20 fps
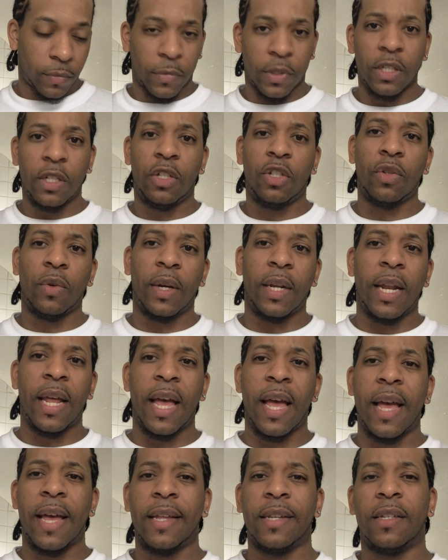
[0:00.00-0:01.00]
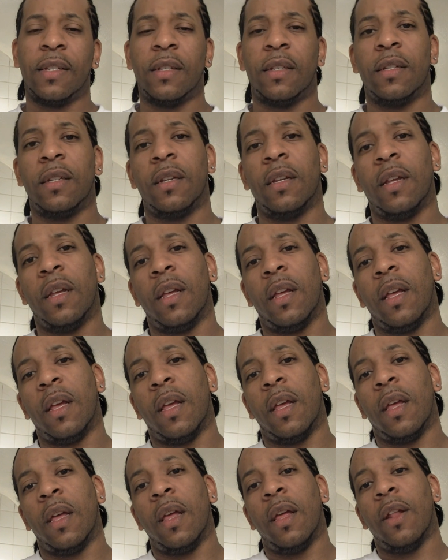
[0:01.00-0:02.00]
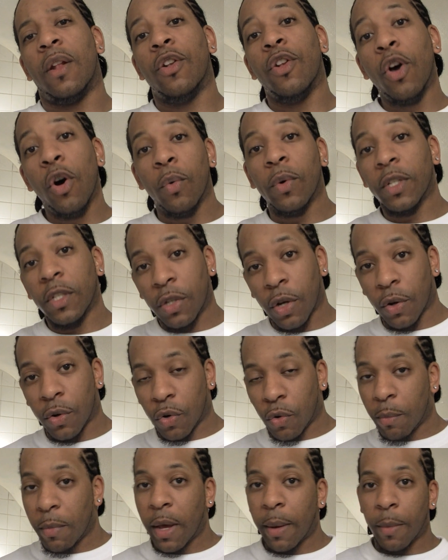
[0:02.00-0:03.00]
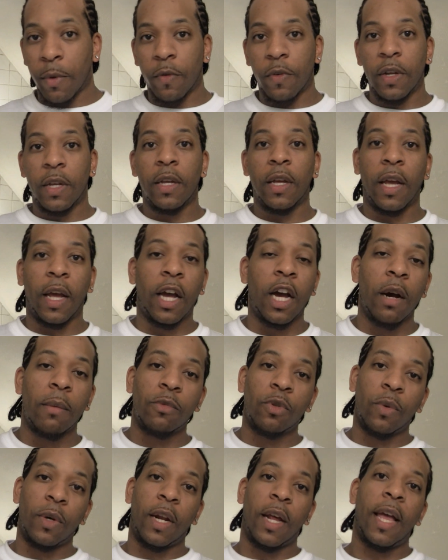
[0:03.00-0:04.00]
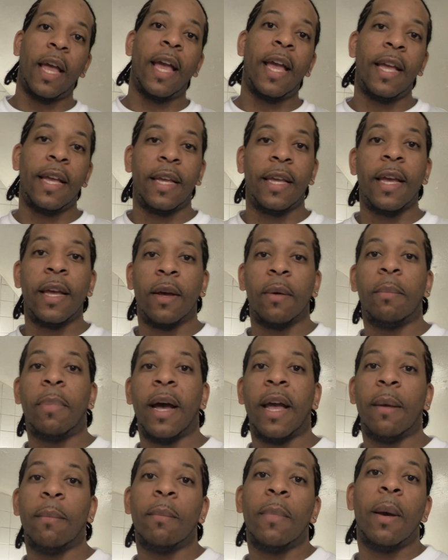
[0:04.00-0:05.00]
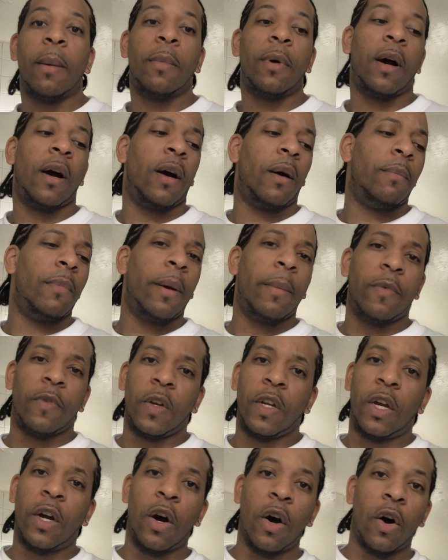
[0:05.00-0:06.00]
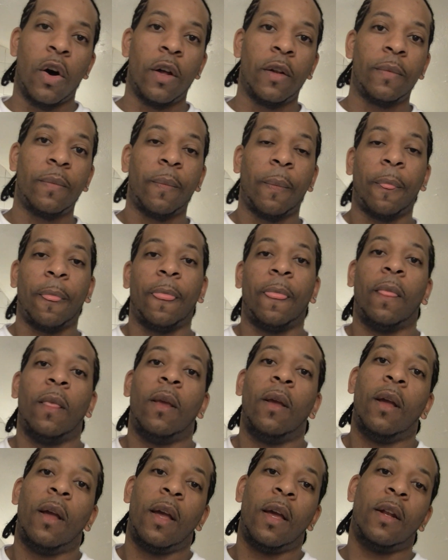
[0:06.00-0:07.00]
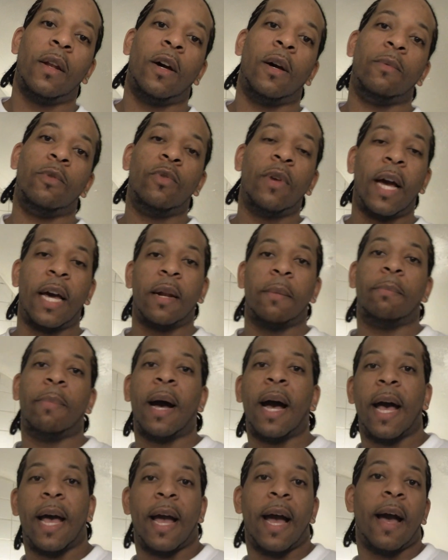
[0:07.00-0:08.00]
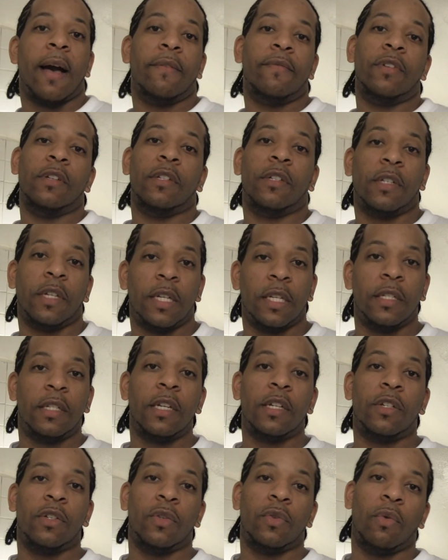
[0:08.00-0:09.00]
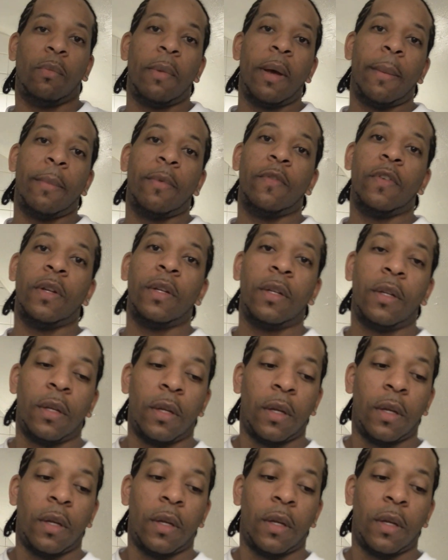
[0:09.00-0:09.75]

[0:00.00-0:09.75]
This joint has no internal memory. It comes with an 8 GB memory card, and you got to buy obviously additional memory.